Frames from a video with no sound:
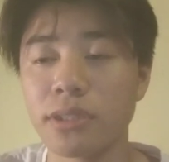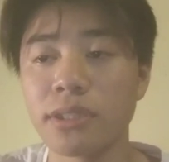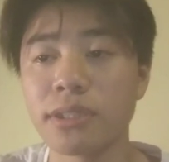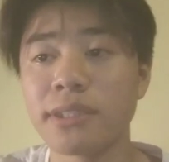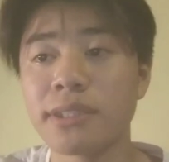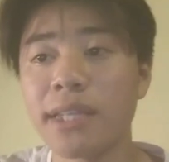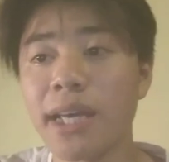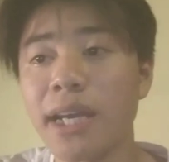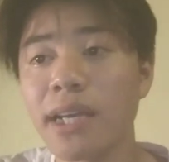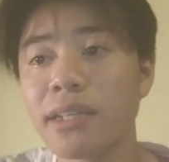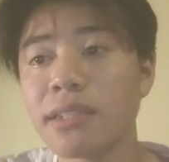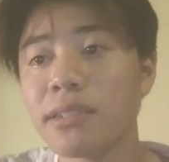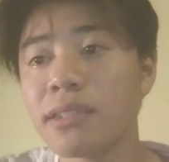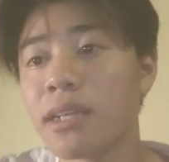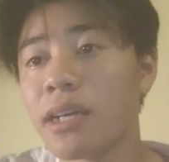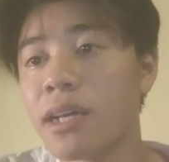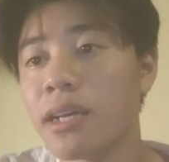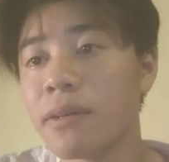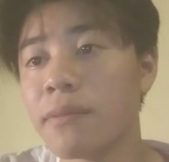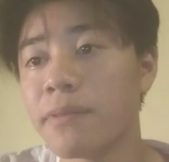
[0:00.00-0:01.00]
The
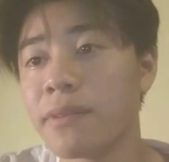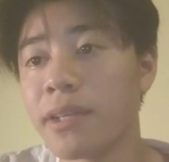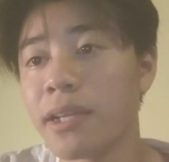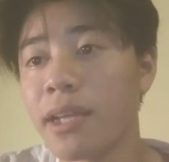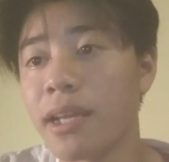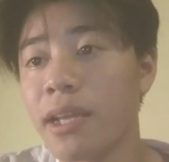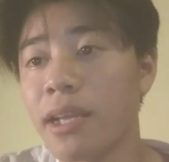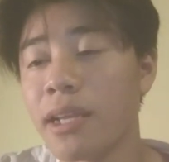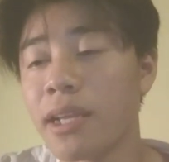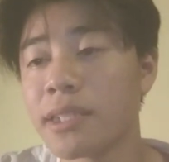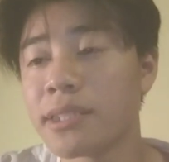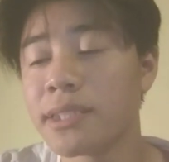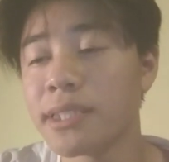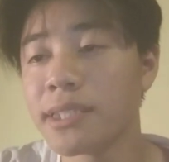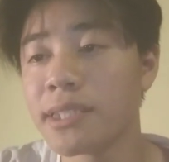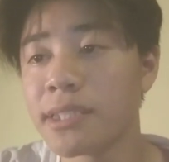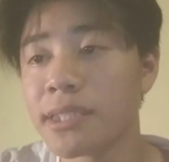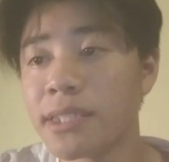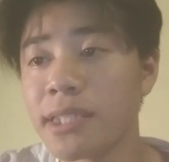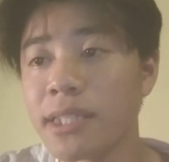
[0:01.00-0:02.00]
science of
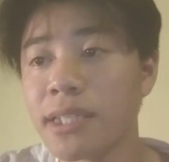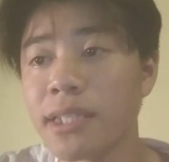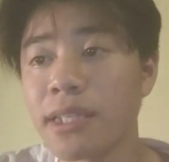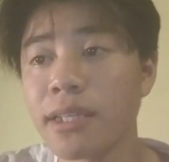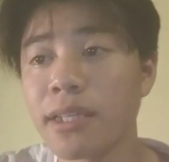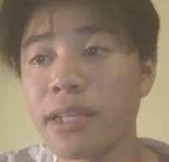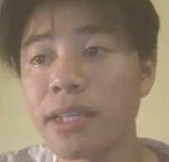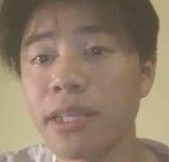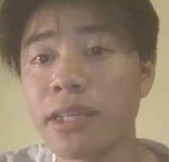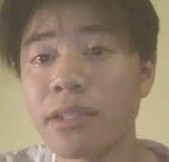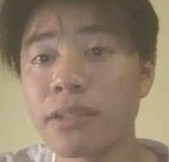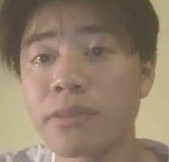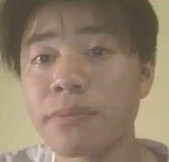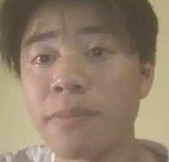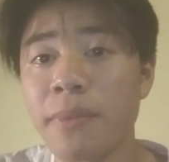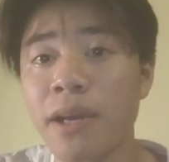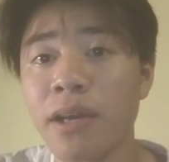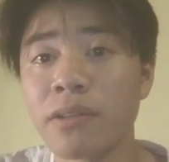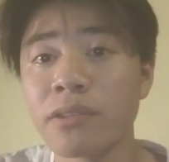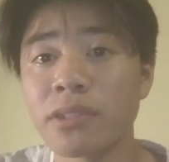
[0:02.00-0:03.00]
elasticity is
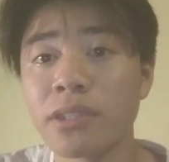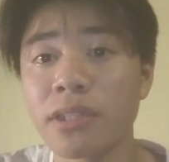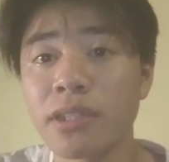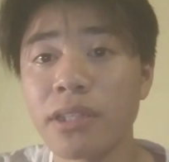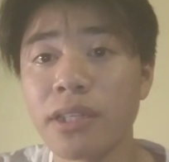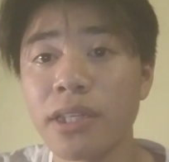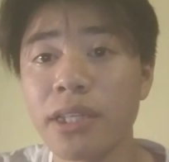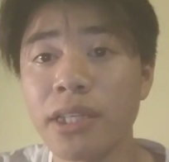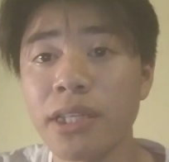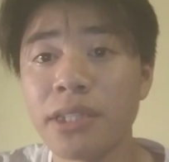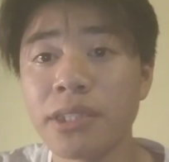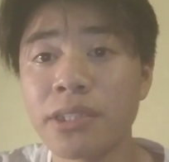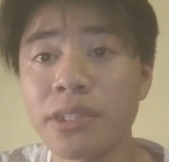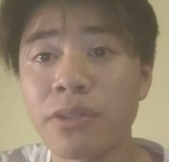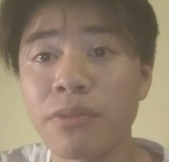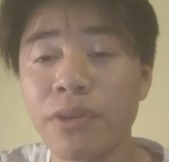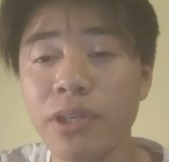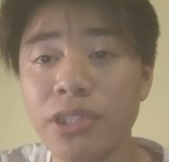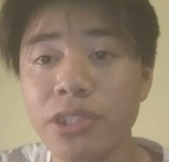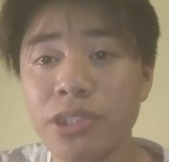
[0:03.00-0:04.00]
about the
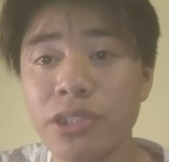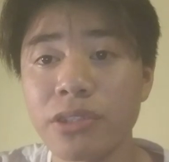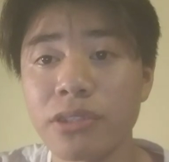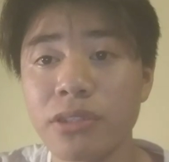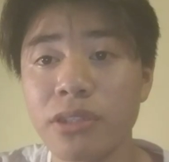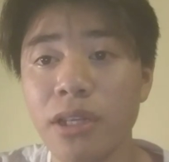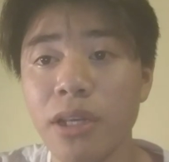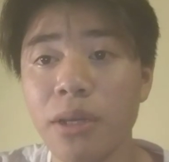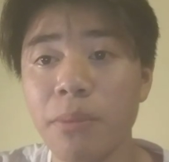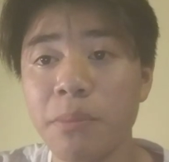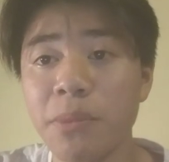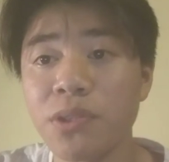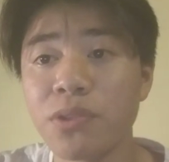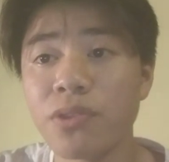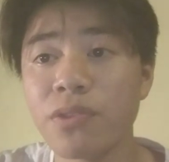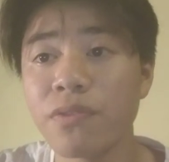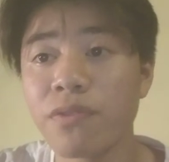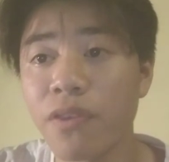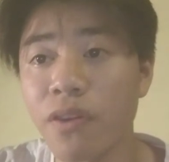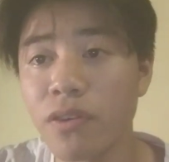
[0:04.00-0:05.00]
interaction
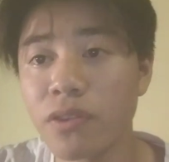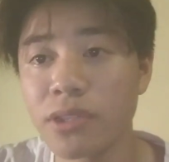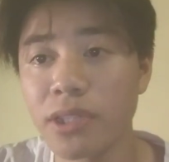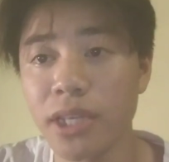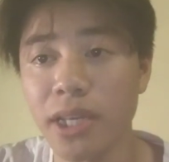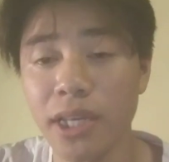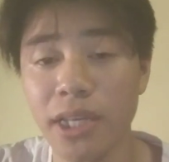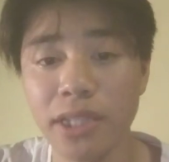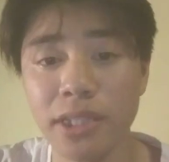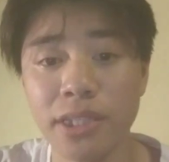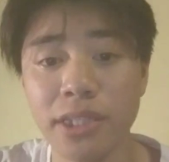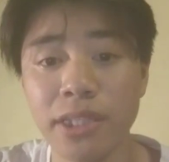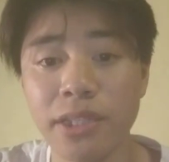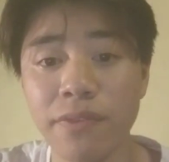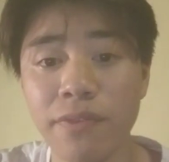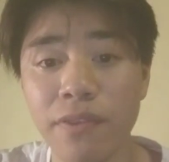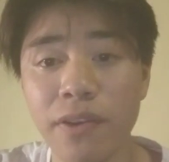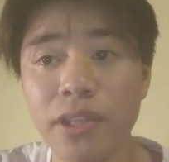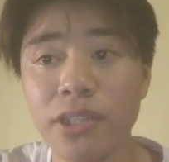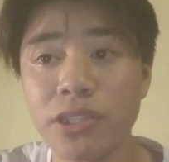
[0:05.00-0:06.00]
between force and
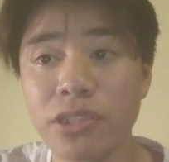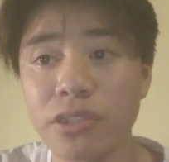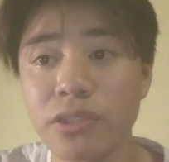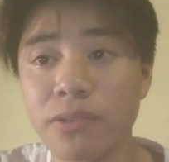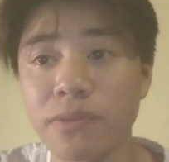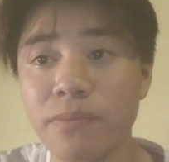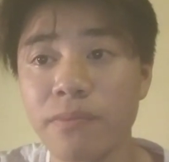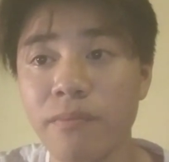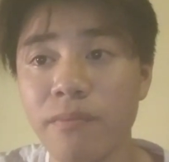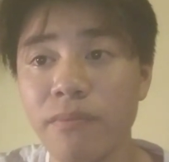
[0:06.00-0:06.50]
deflection.